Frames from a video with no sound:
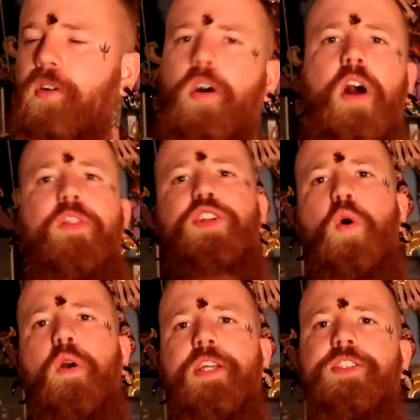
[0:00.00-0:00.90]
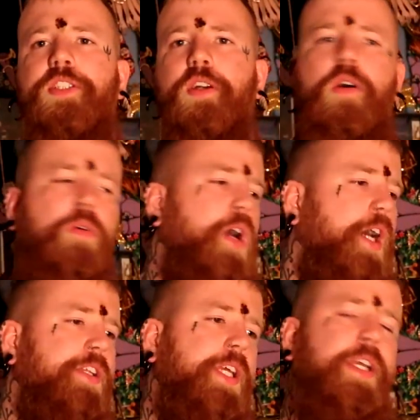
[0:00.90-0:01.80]
all the toys to go
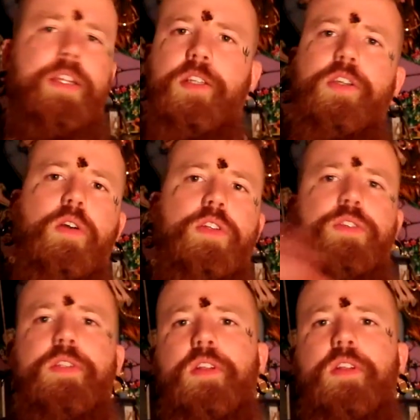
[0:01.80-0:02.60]
hunting and to go do